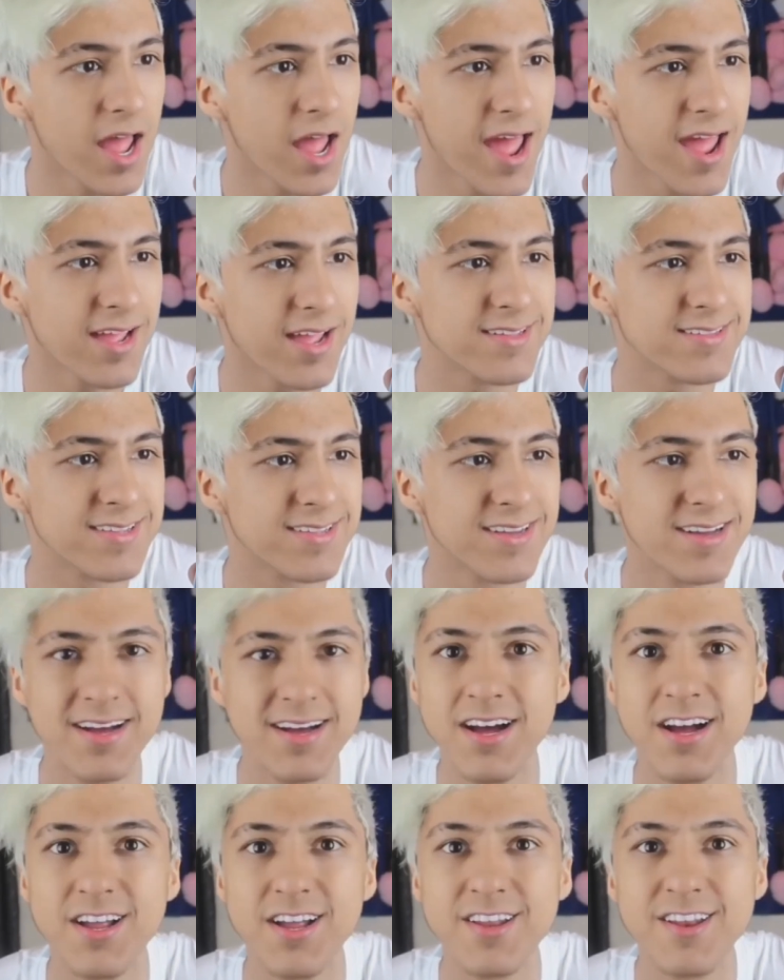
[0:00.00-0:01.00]
eight,
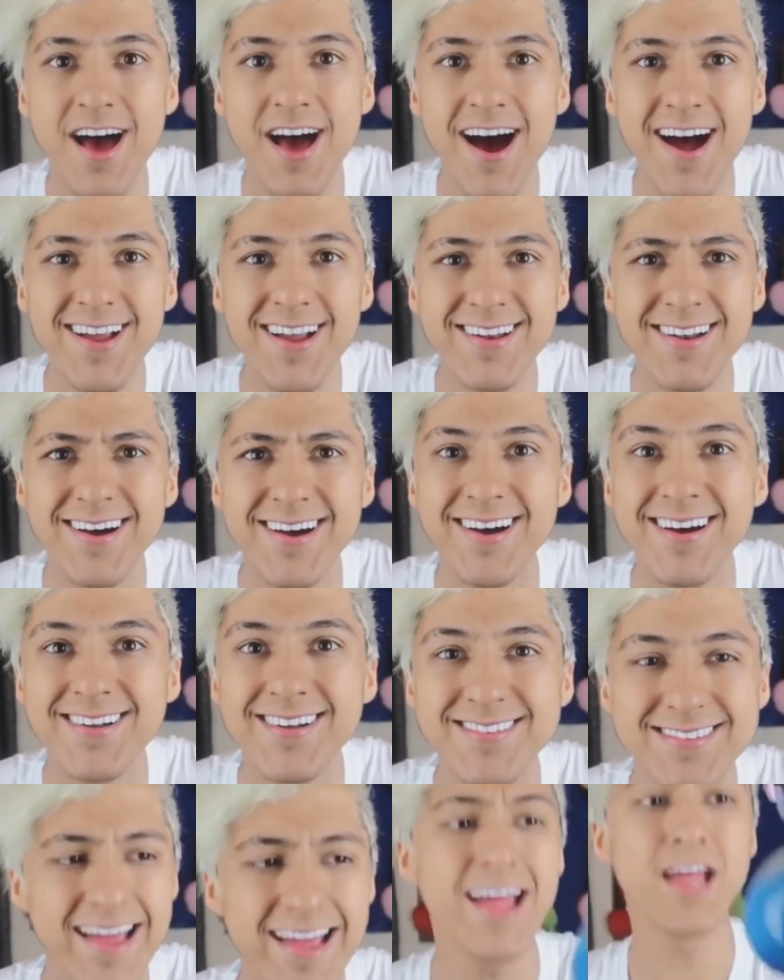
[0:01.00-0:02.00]
nine,
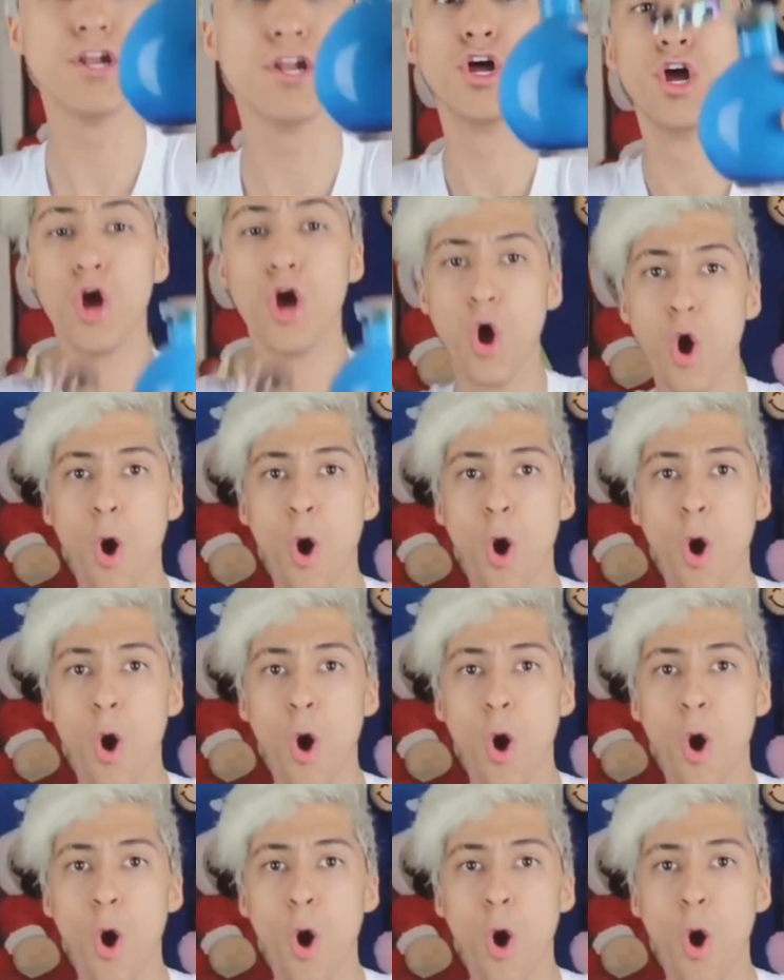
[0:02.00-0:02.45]
ten.